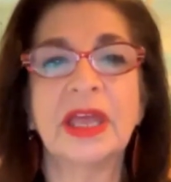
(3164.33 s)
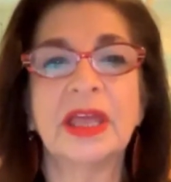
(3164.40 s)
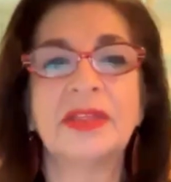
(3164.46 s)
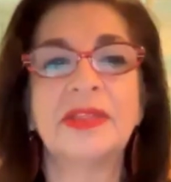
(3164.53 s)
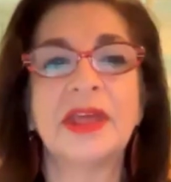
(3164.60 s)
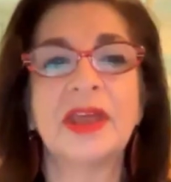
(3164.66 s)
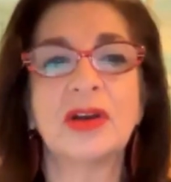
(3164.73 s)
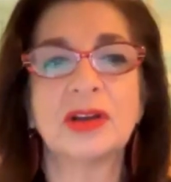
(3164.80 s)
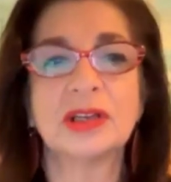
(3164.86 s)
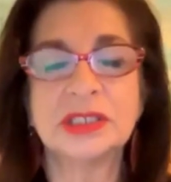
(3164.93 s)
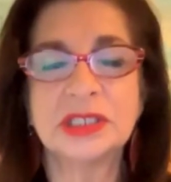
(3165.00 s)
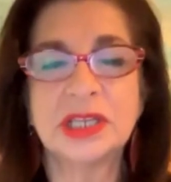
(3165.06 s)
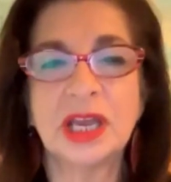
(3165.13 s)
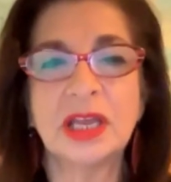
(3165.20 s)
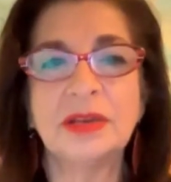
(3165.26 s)
and they are
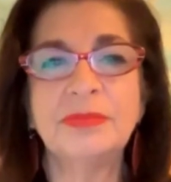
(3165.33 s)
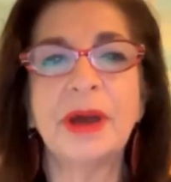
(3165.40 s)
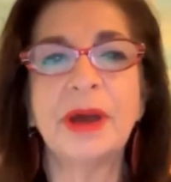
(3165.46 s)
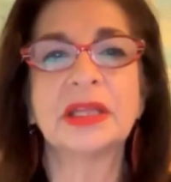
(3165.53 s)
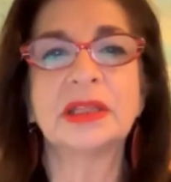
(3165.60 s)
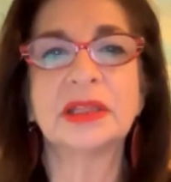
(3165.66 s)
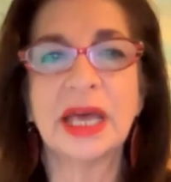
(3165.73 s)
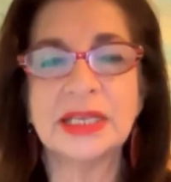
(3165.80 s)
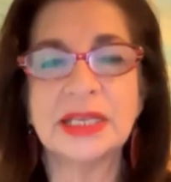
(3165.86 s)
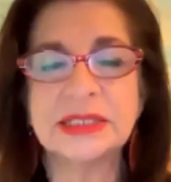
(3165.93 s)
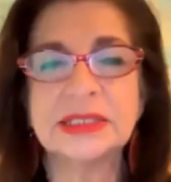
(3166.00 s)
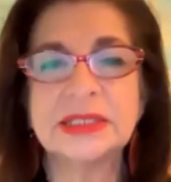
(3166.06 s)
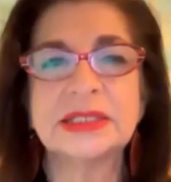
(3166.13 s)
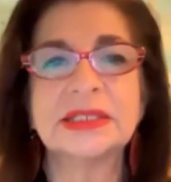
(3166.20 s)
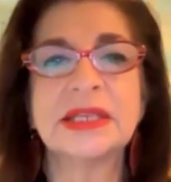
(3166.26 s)
done by a
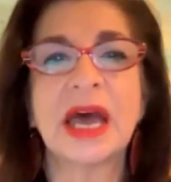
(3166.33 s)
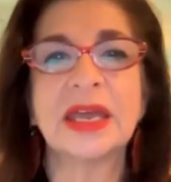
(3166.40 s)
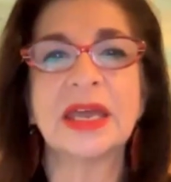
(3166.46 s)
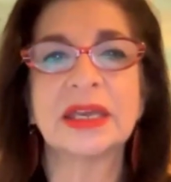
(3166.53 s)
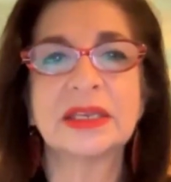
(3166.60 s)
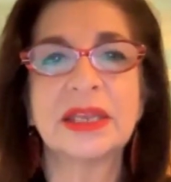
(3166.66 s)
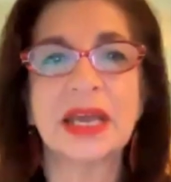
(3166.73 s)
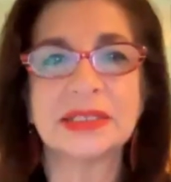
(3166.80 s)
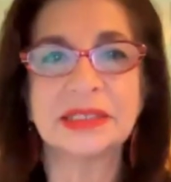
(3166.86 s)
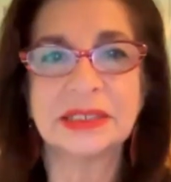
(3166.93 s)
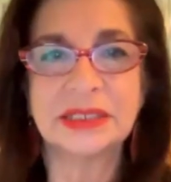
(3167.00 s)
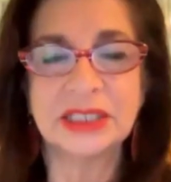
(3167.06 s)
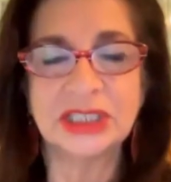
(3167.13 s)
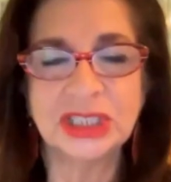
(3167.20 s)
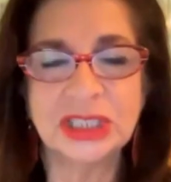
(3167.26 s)
licensed
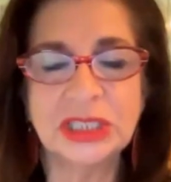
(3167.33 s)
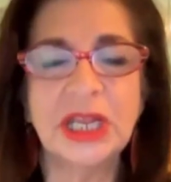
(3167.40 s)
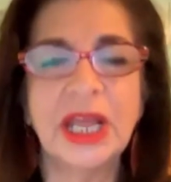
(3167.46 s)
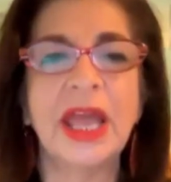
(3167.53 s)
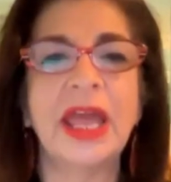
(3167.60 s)
diagnostician,